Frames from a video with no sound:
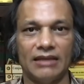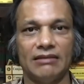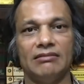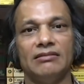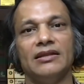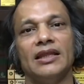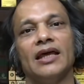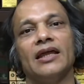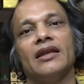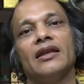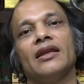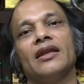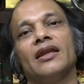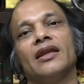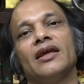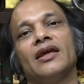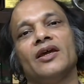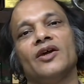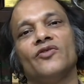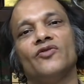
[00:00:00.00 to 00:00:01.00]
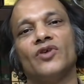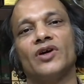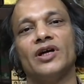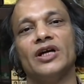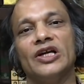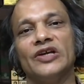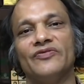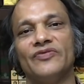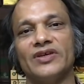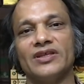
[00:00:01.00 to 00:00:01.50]
And then
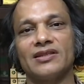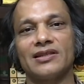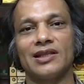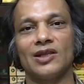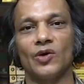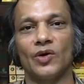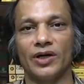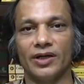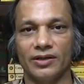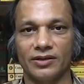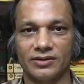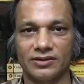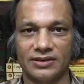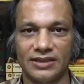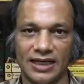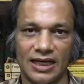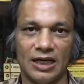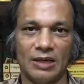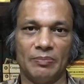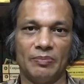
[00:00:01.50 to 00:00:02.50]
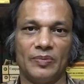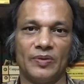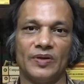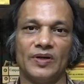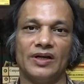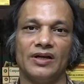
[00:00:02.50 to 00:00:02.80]
for a defense lawyer's help